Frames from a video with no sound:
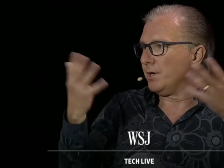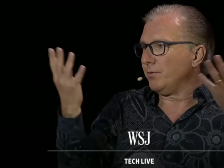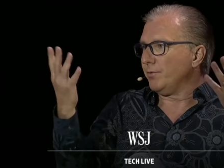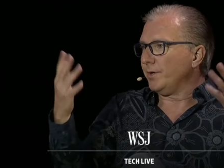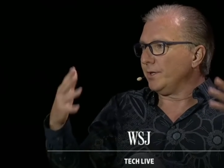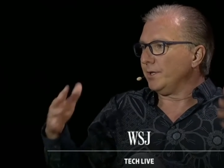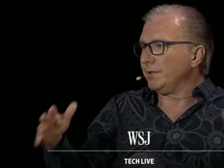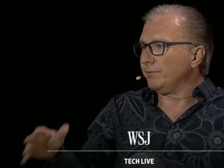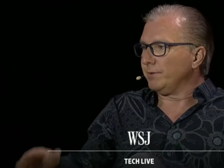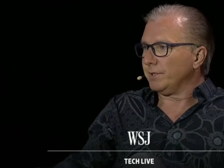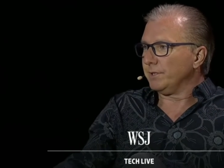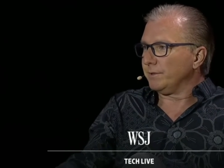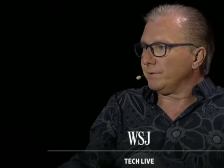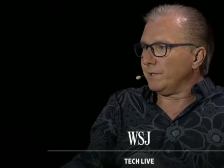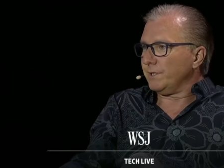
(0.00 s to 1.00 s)
We think we
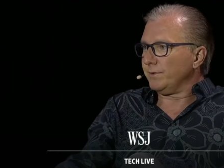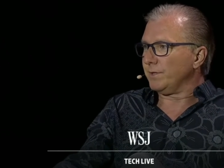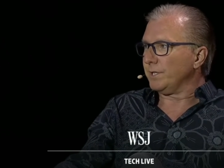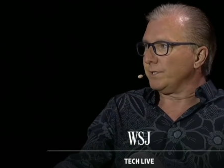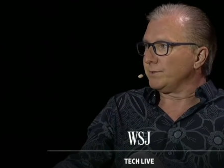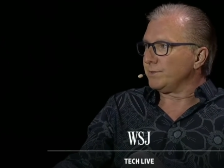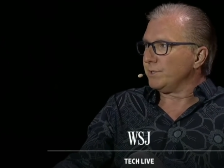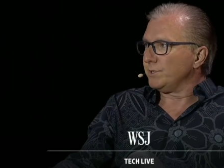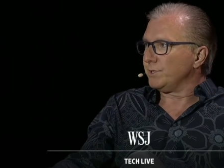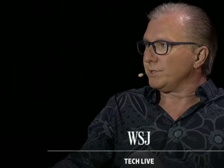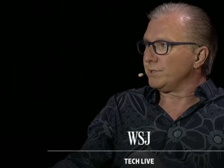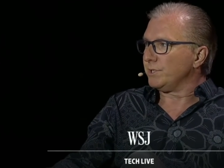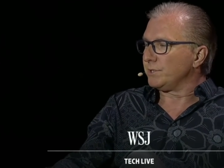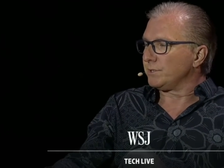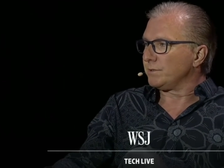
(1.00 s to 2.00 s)
can create things that
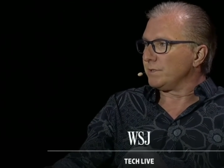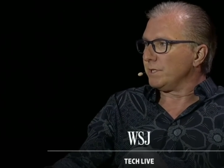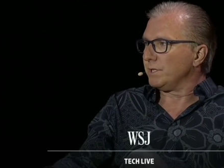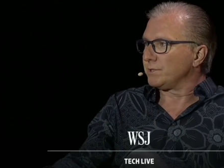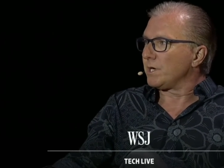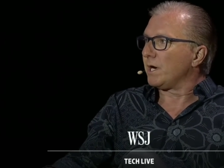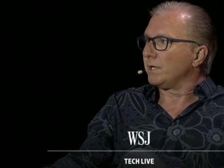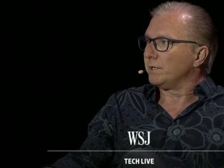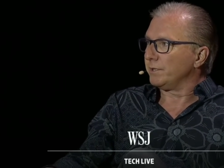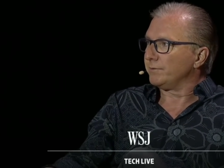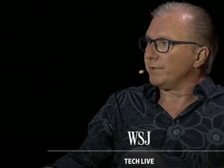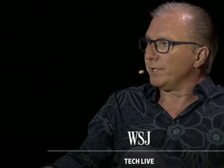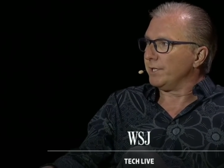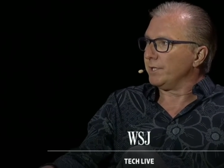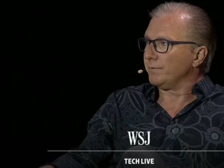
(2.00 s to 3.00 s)
it's hard to
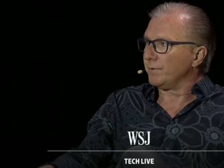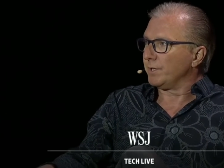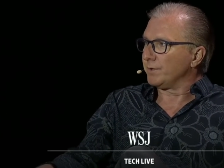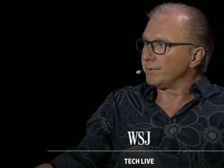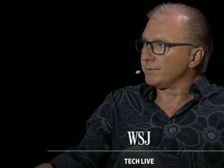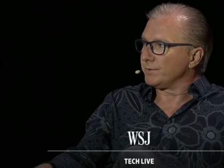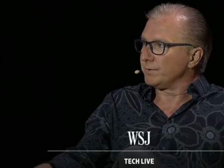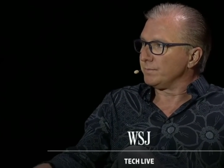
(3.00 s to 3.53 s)
create anywhere else.